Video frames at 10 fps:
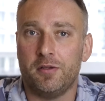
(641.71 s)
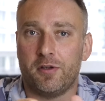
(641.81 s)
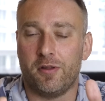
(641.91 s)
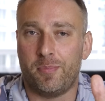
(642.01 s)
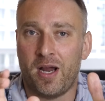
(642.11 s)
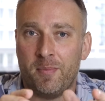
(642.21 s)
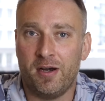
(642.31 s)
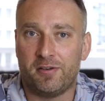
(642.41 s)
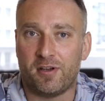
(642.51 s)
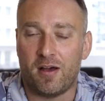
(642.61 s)
So the
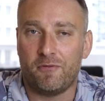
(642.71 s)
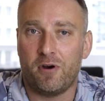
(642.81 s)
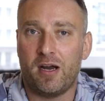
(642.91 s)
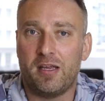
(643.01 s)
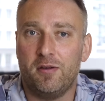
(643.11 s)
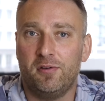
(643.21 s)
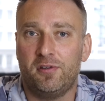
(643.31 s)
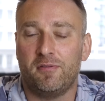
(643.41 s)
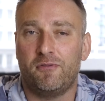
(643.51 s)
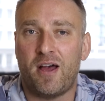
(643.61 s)
primary software I use
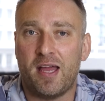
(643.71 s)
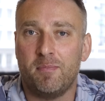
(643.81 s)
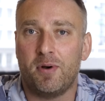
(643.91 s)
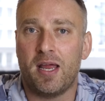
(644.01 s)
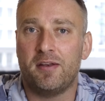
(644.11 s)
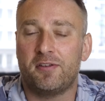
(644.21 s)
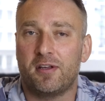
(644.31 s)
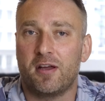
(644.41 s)
to find brands to